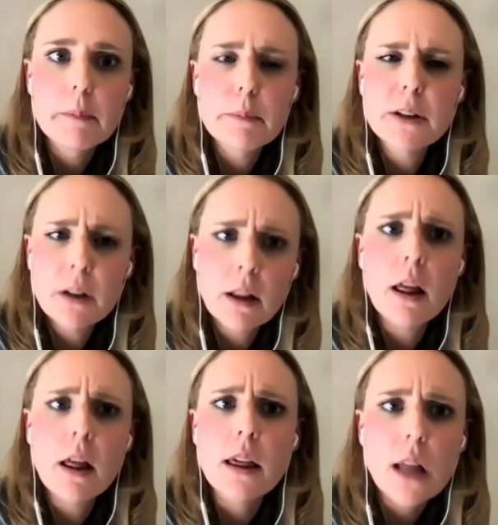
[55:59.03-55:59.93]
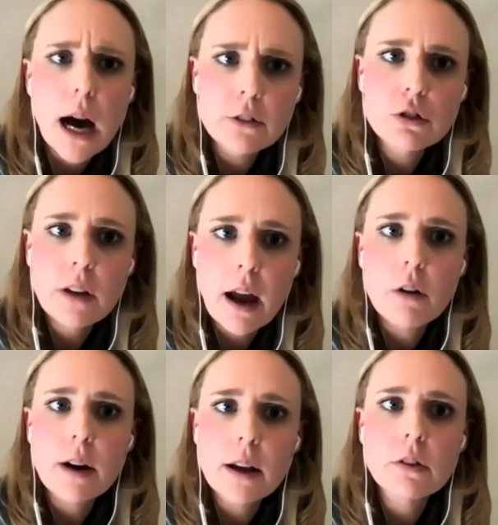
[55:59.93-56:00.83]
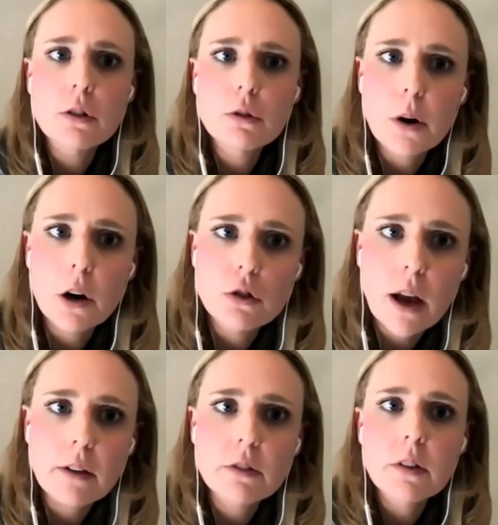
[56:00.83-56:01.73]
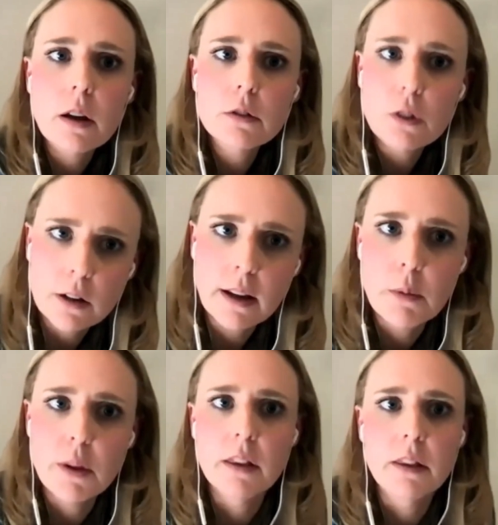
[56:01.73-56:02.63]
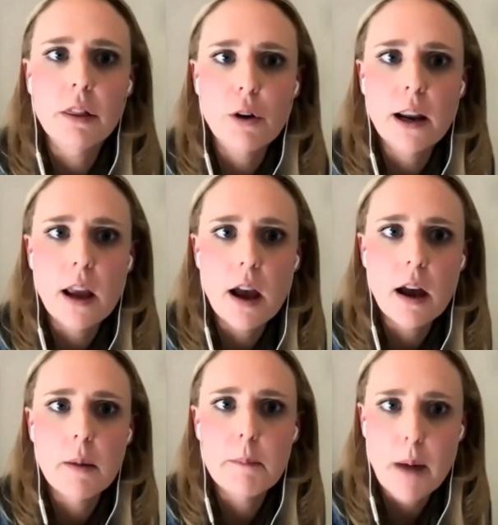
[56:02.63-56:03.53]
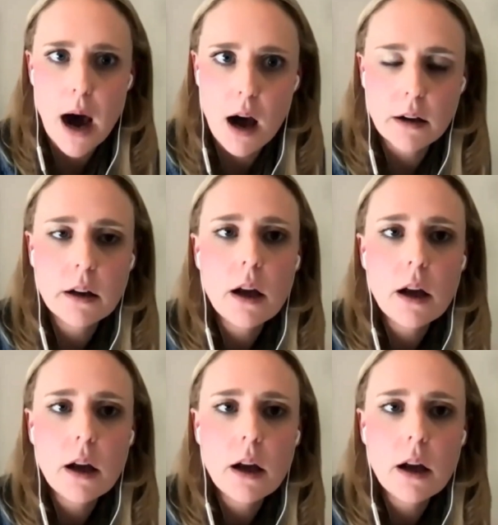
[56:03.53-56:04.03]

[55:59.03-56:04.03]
particularly large scale research projects, certainly within the 3-year mark.